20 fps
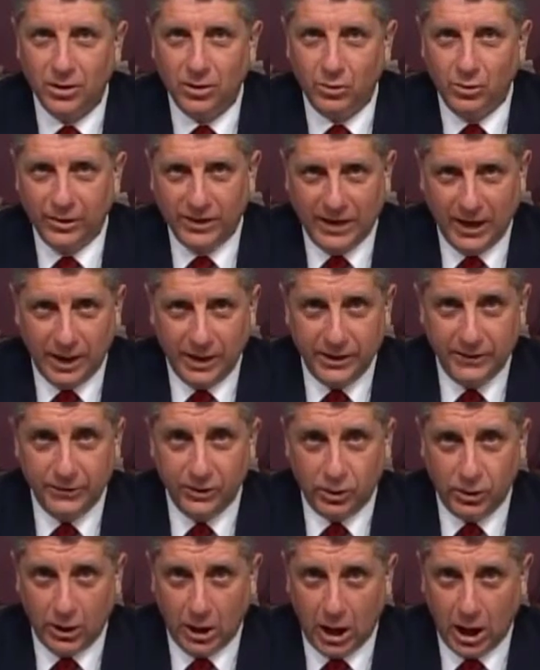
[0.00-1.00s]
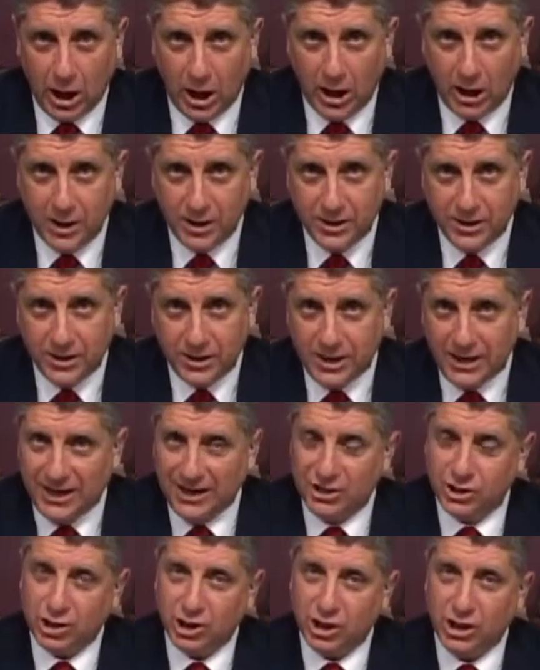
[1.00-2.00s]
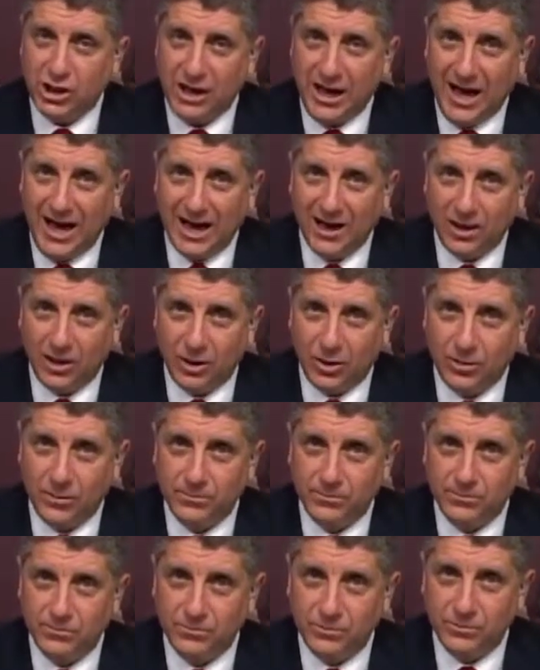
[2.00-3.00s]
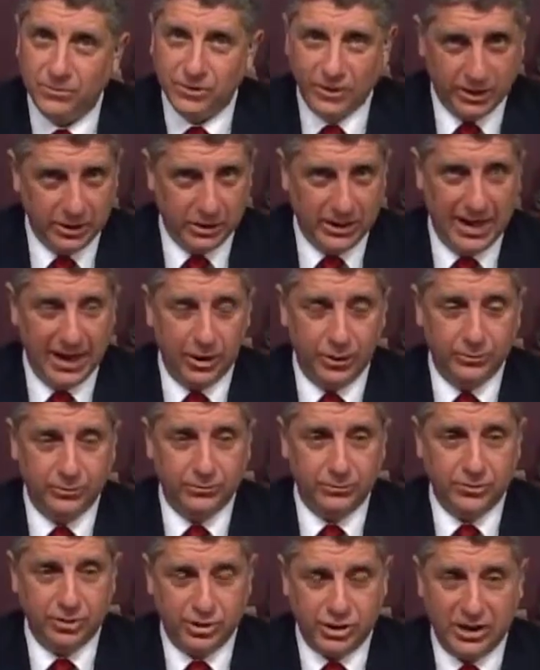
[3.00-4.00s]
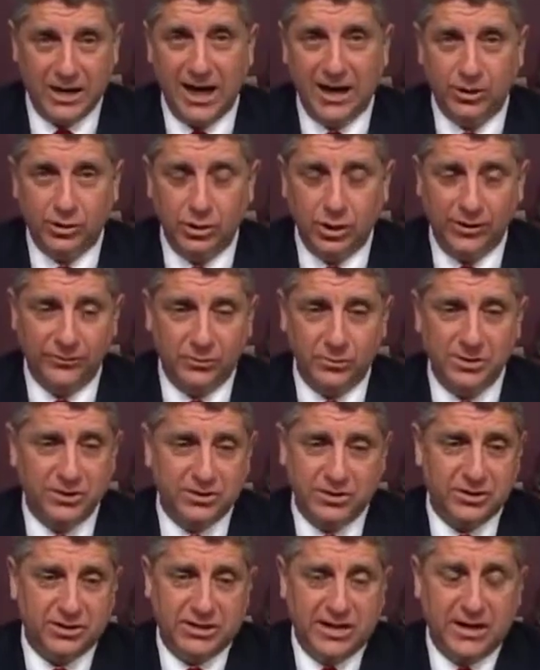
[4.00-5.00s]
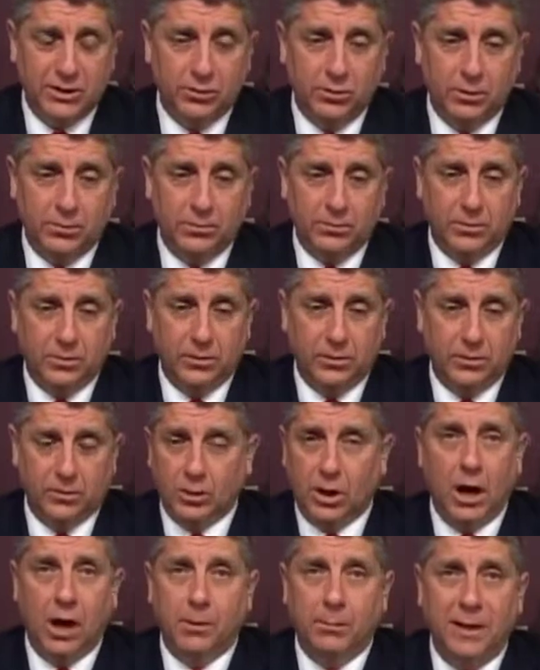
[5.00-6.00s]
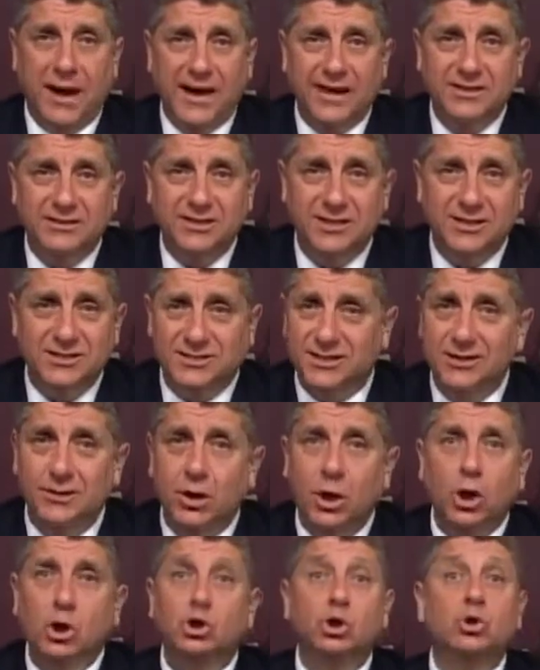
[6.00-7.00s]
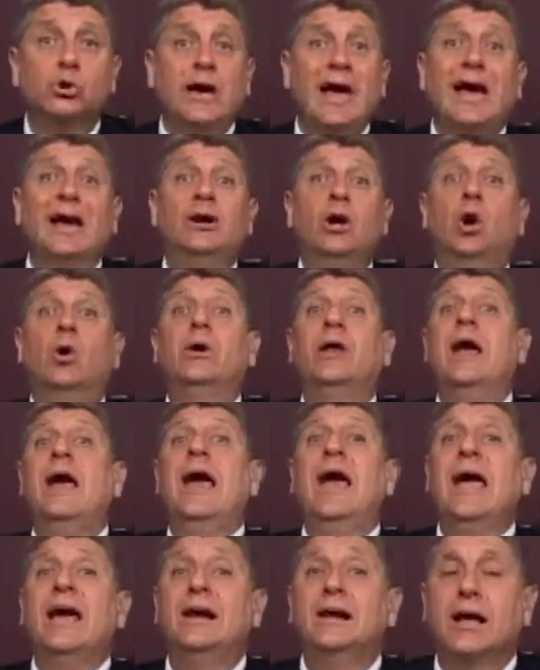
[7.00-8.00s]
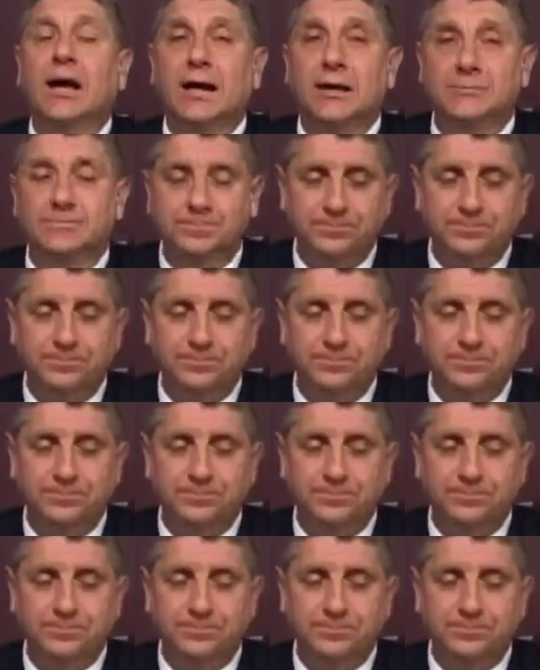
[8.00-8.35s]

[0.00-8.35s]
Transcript: regarding the law in Chicago that allowed the Chicago government to say to a, a law abiding citizen, you can't own a handgun.